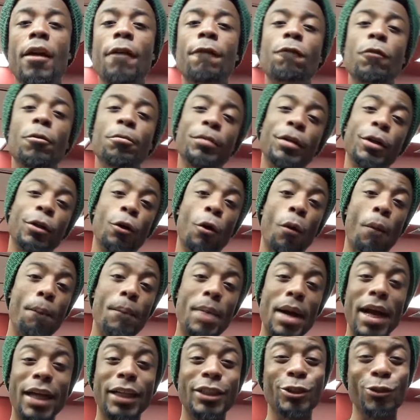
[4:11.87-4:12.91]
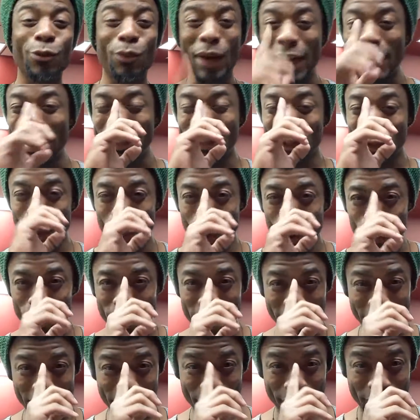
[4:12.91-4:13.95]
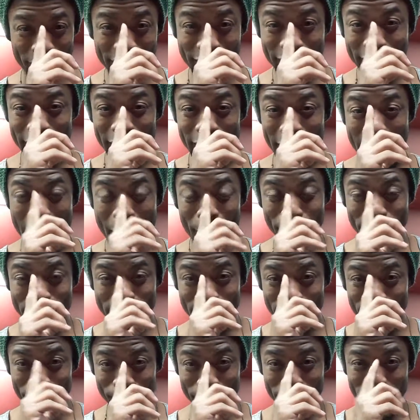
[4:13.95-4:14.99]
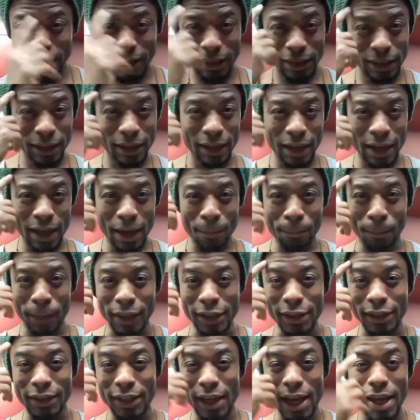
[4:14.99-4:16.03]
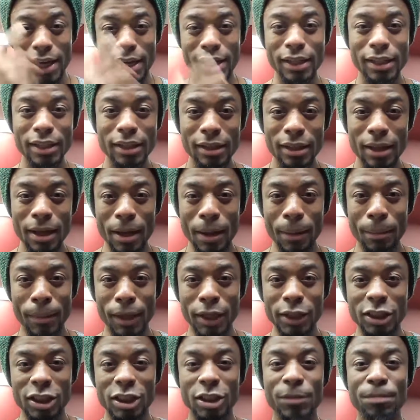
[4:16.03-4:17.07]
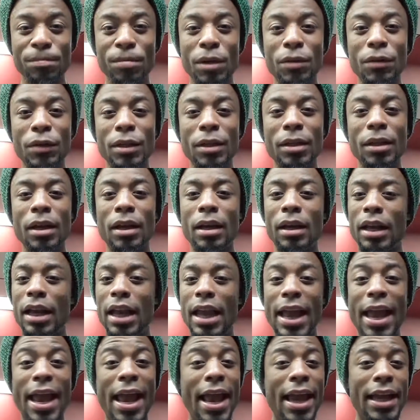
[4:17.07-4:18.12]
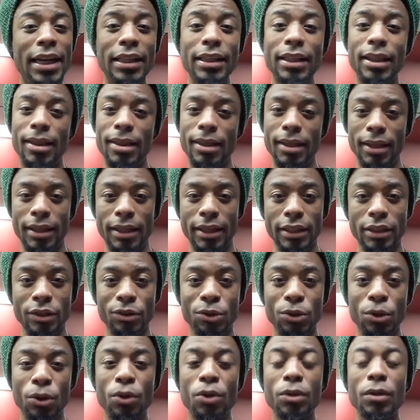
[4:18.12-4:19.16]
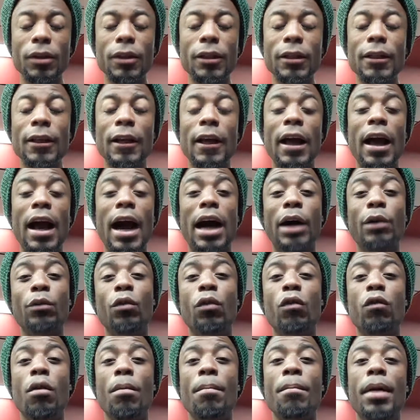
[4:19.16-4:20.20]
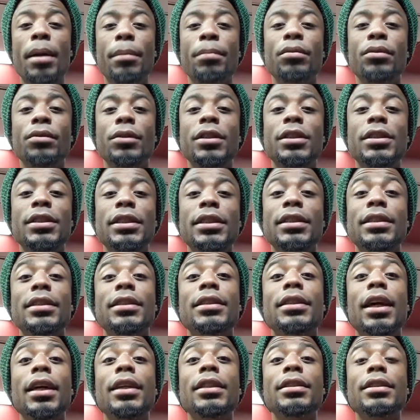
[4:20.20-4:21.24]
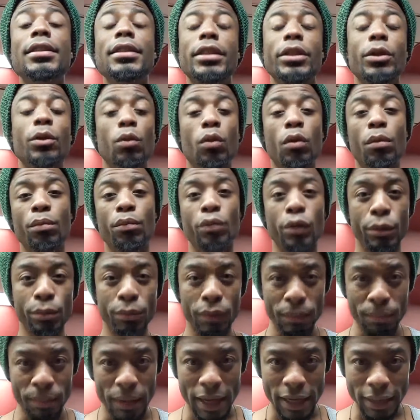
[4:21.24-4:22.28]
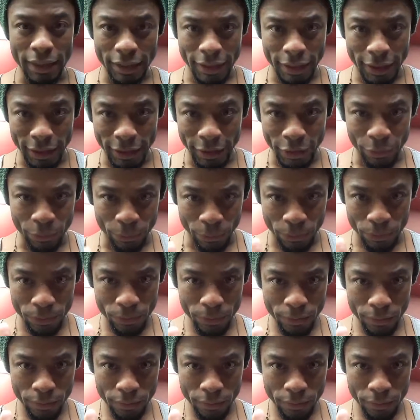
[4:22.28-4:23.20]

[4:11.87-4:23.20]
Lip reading: for me to go back, so I know that if anything happens to me, my sanity, my spirit, anything internally, I will remember this intent and it will bring me back here